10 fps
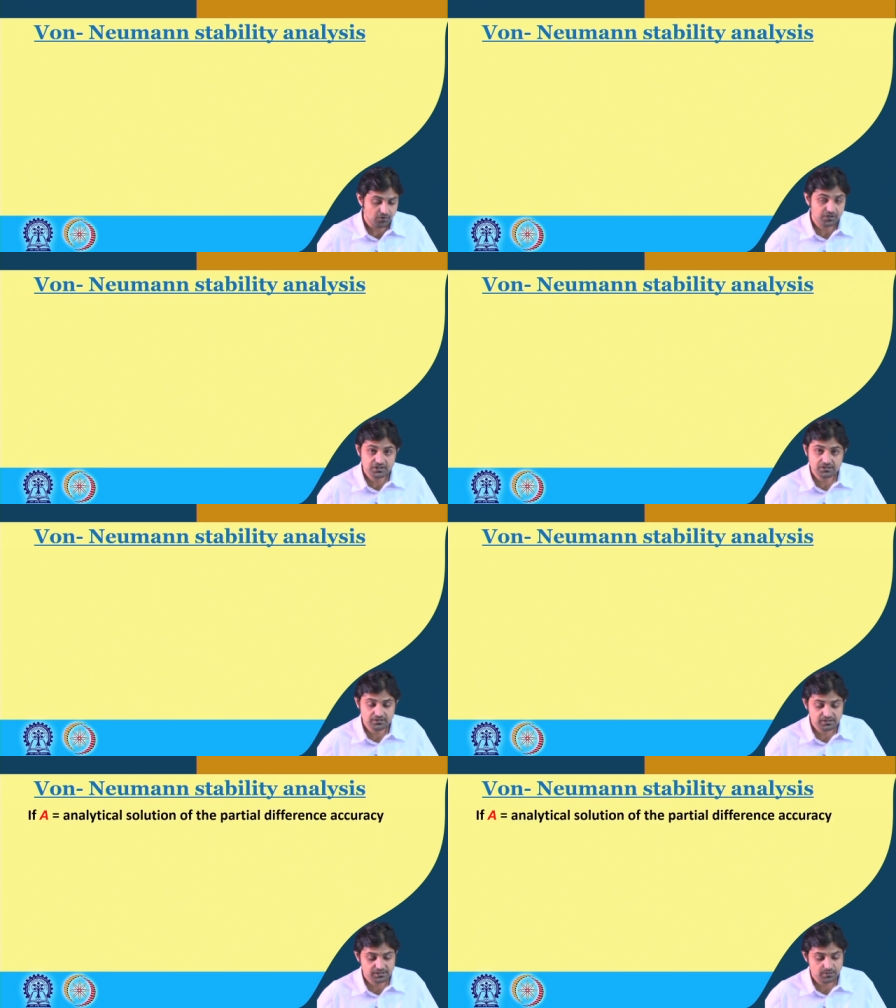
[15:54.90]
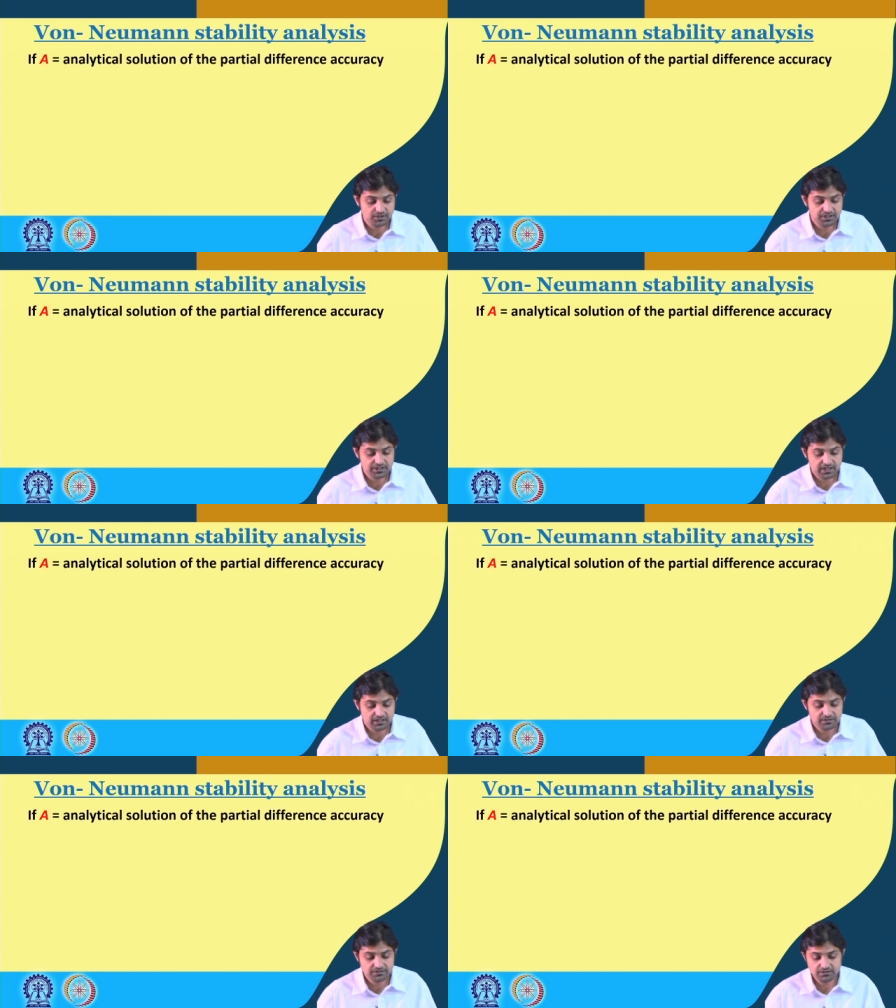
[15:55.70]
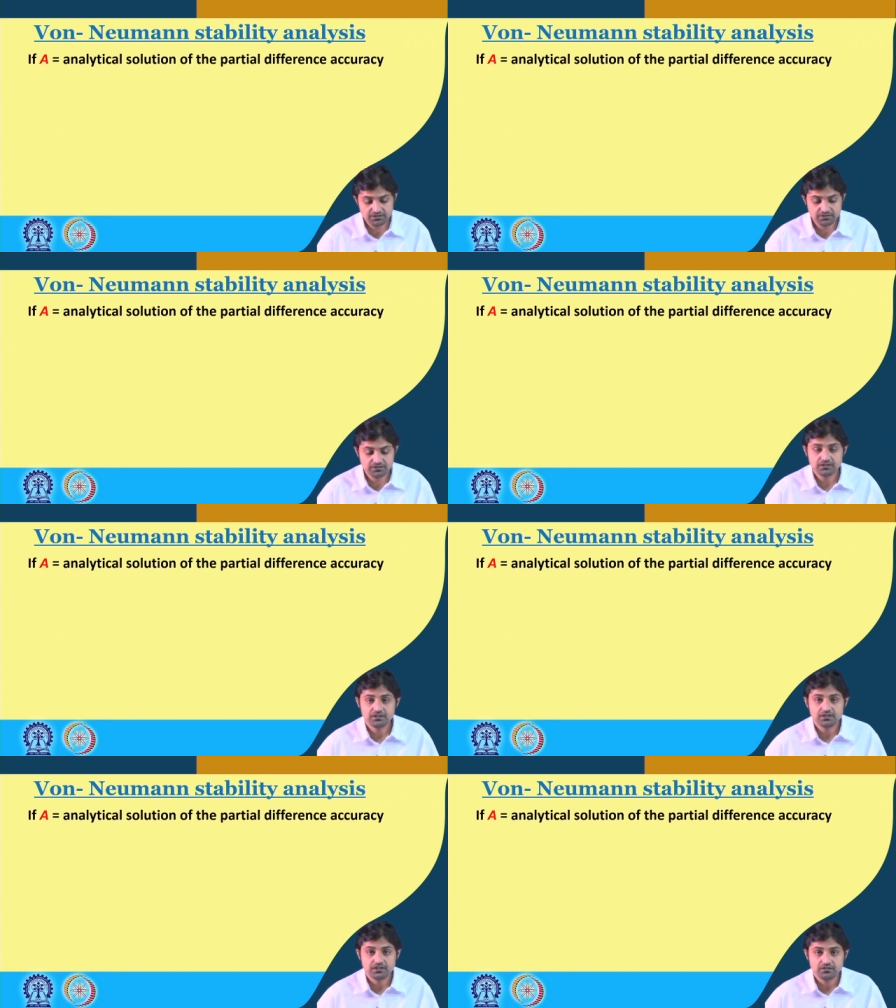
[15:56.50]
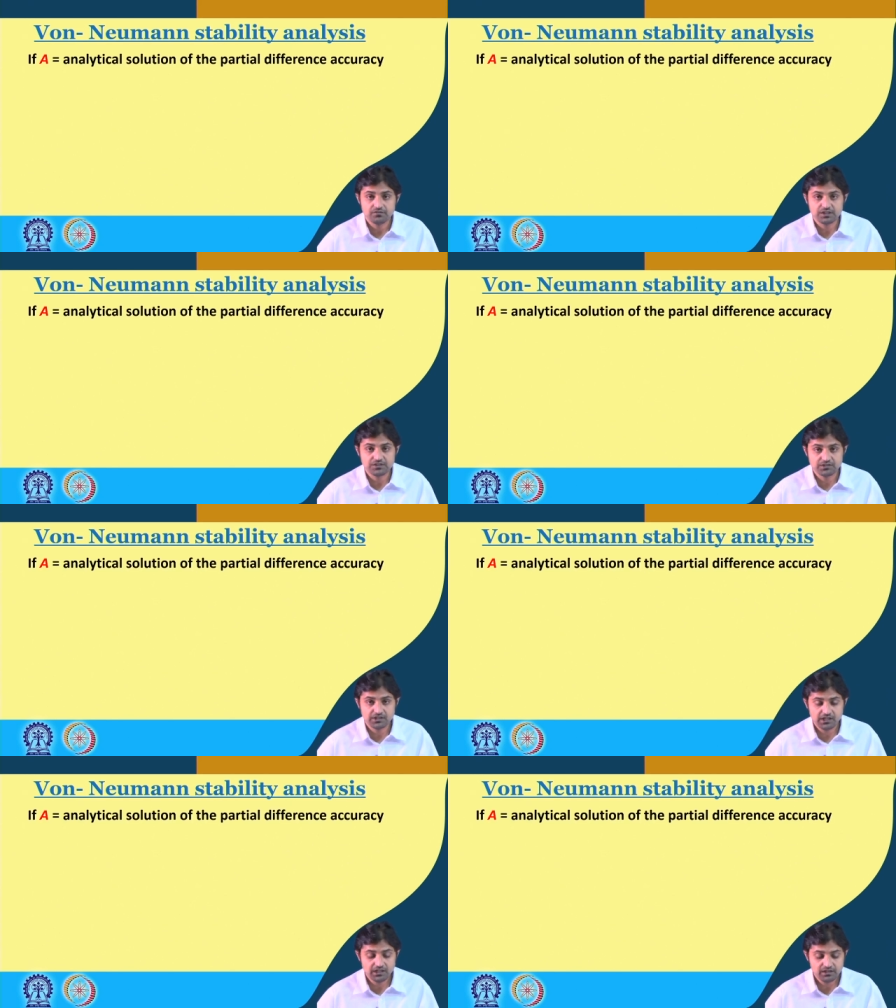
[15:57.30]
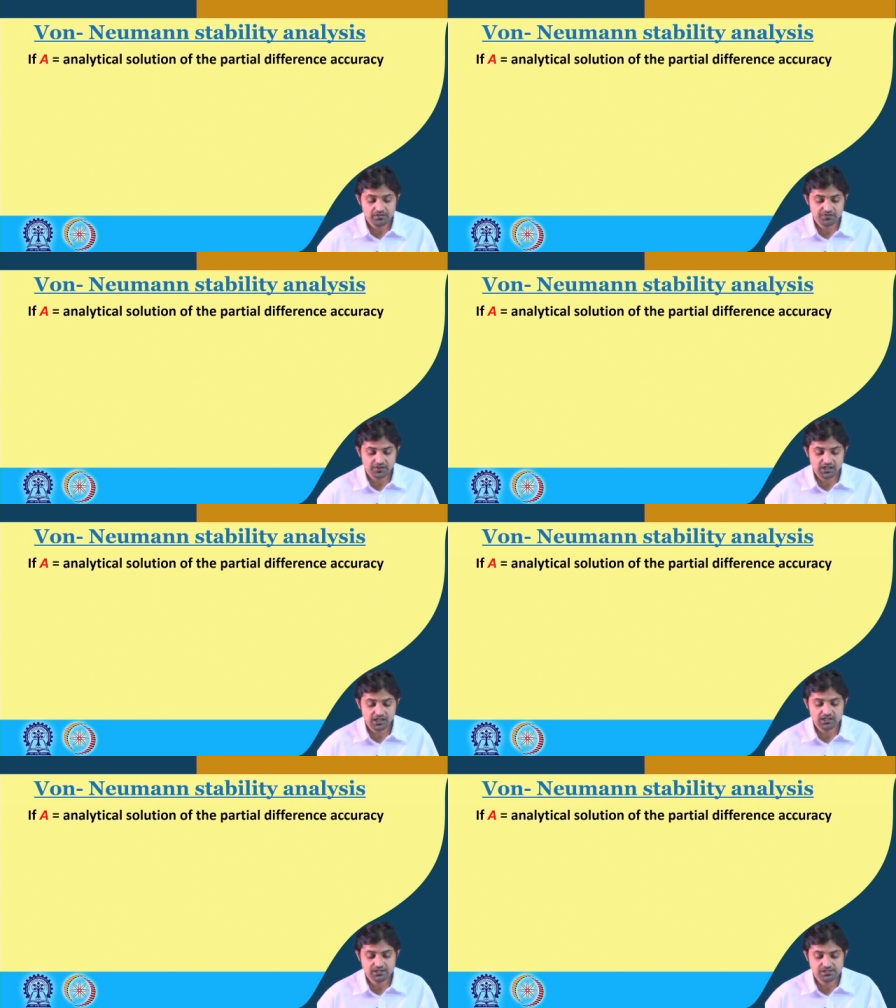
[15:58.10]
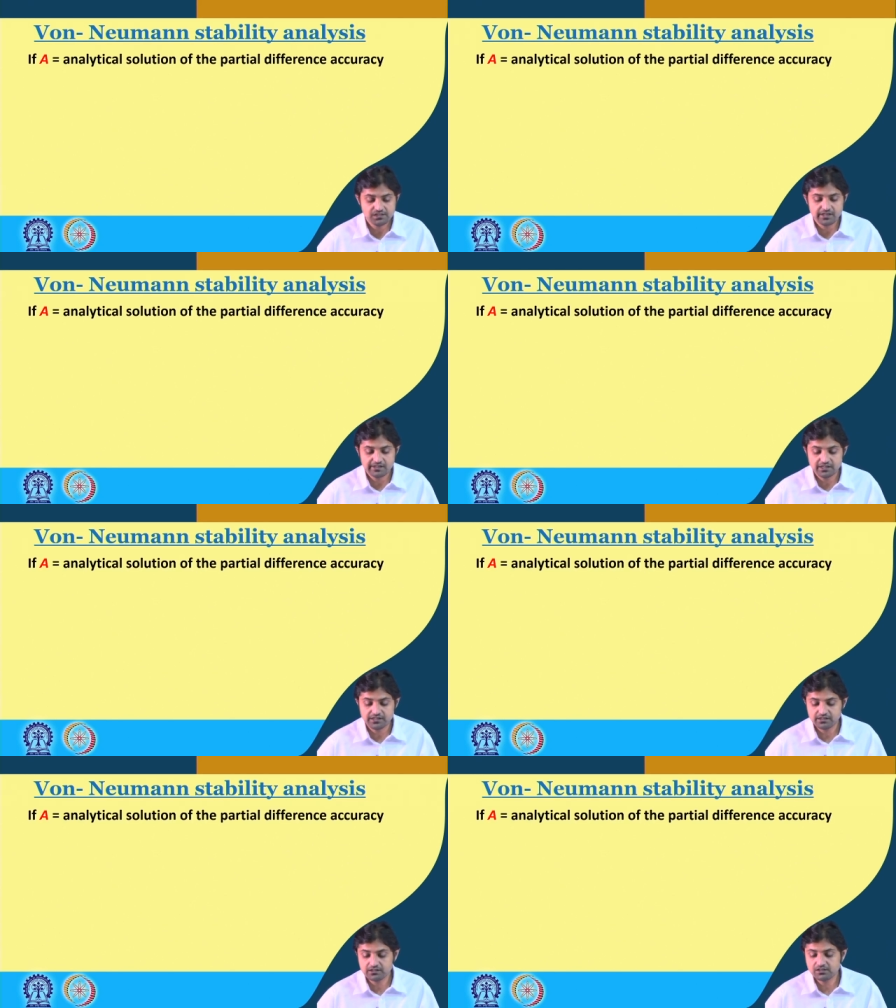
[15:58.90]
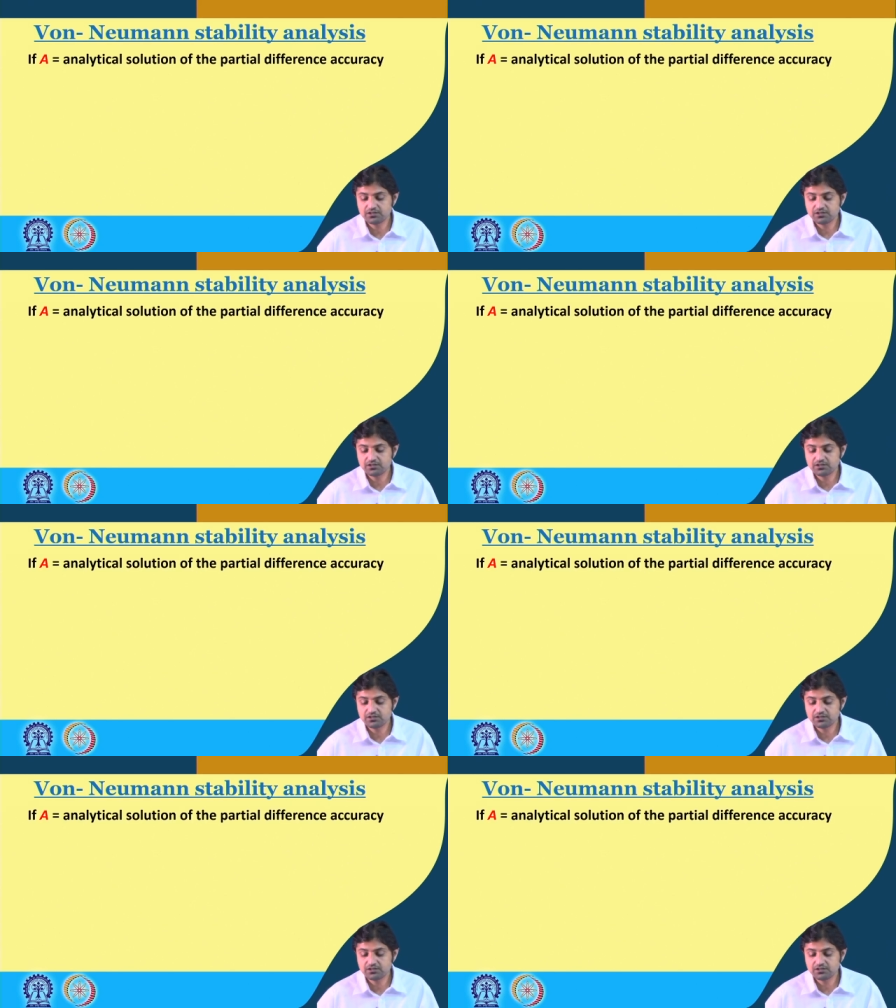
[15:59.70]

what is this stability analysis? We say if A is the analytical